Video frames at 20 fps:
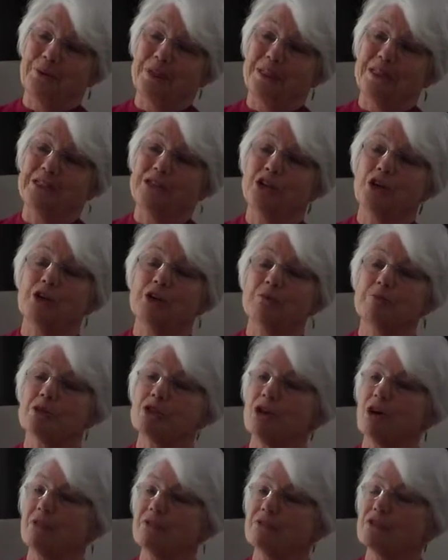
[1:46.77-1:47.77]
in terms
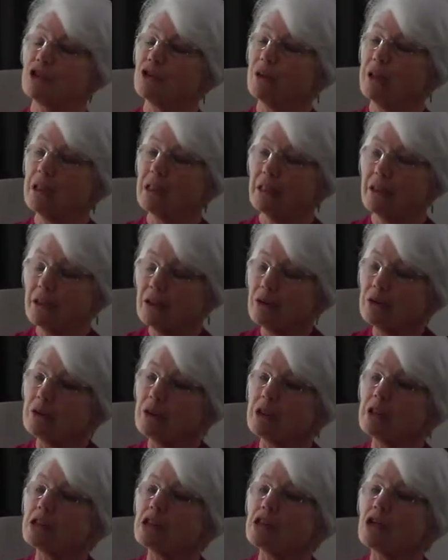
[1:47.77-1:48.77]
of treating
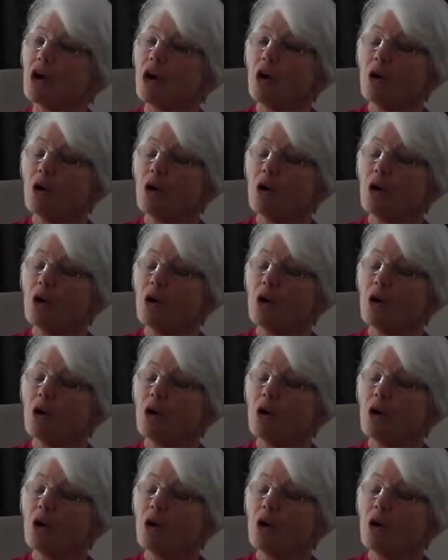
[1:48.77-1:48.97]
illness,